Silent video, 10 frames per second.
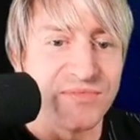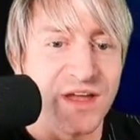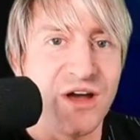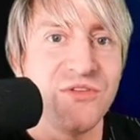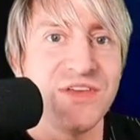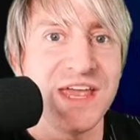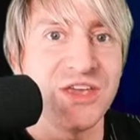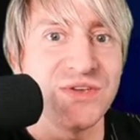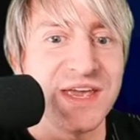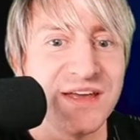Oh, thank
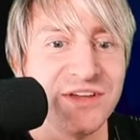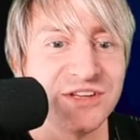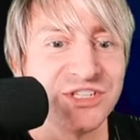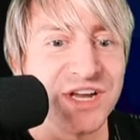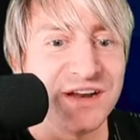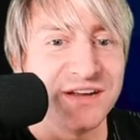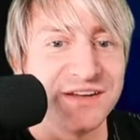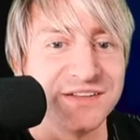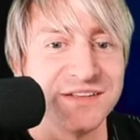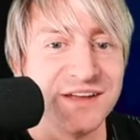you. Yeah, the
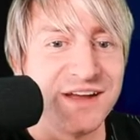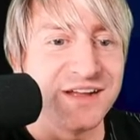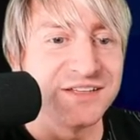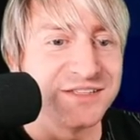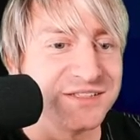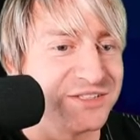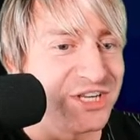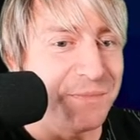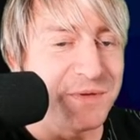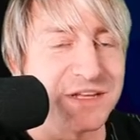Coushatta. uh,
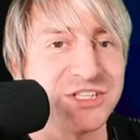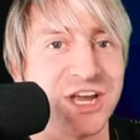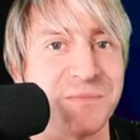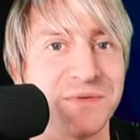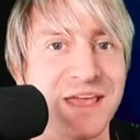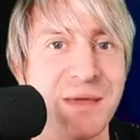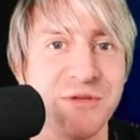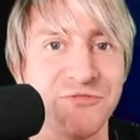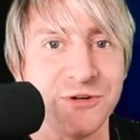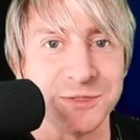championship. Came
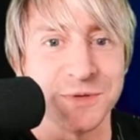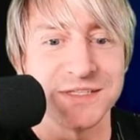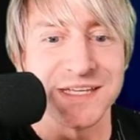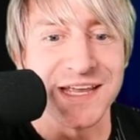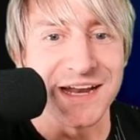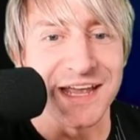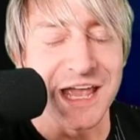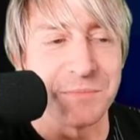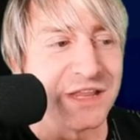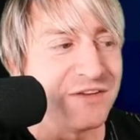in first place again. I
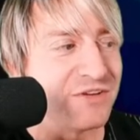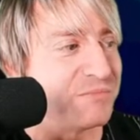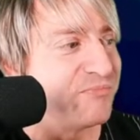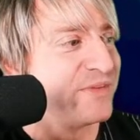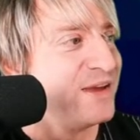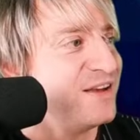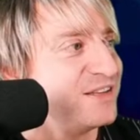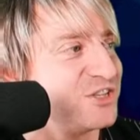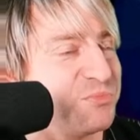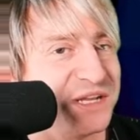can't believe it.
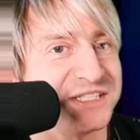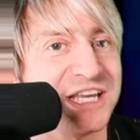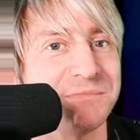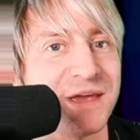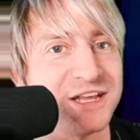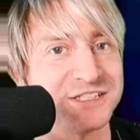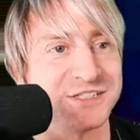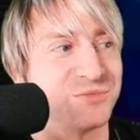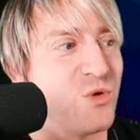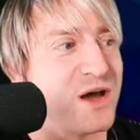So my
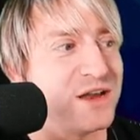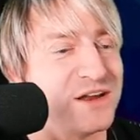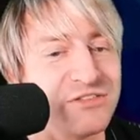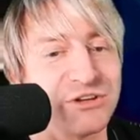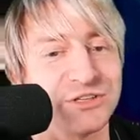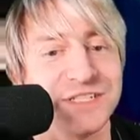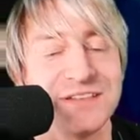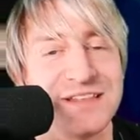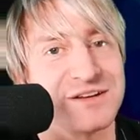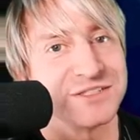teammates won
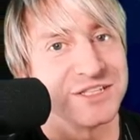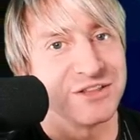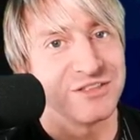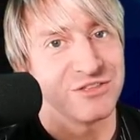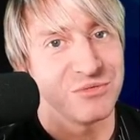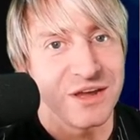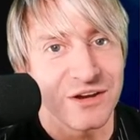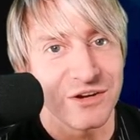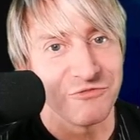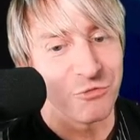
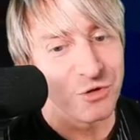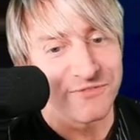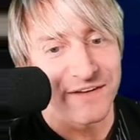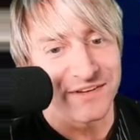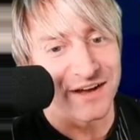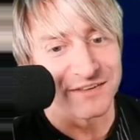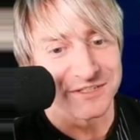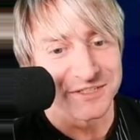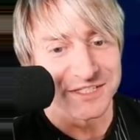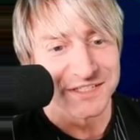
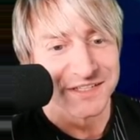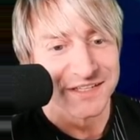$13,345